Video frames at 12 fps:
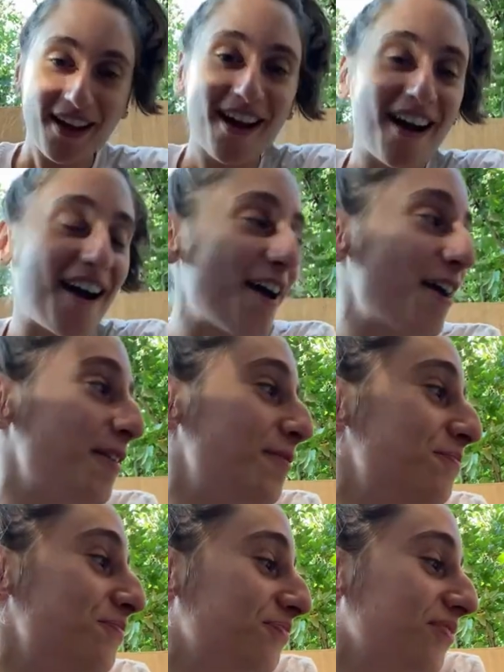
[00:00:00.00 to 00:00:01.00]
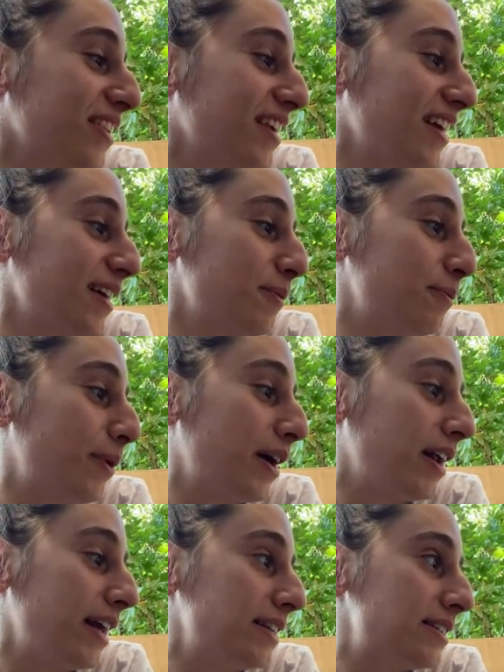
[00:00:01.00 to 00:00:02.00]

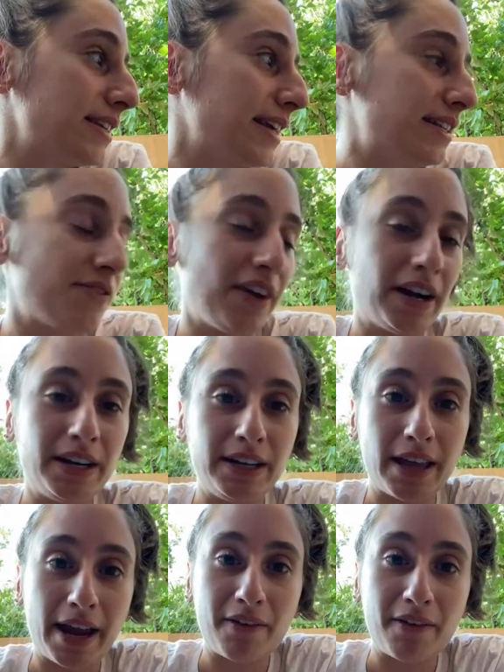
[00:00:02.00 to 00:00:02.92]
But it's very like,